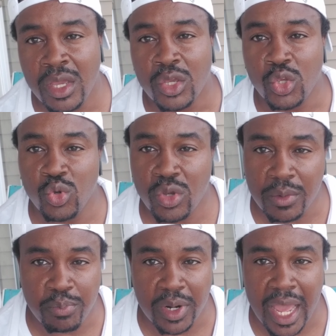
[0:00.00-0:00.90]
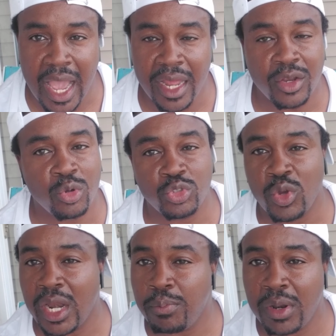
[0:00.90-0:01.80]
You comply. Don't
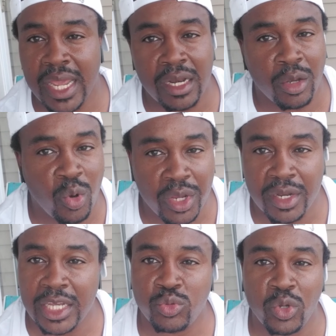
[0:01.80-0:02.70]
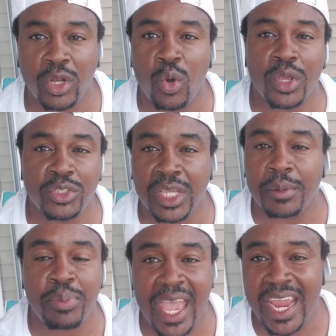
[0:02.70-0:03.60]
try to play lawyer. That's what lawyers
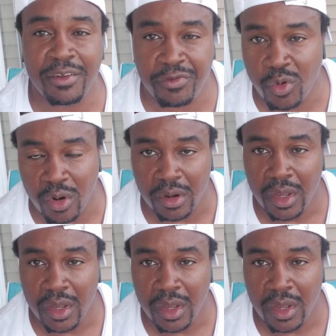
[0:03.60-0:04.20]
get paid for.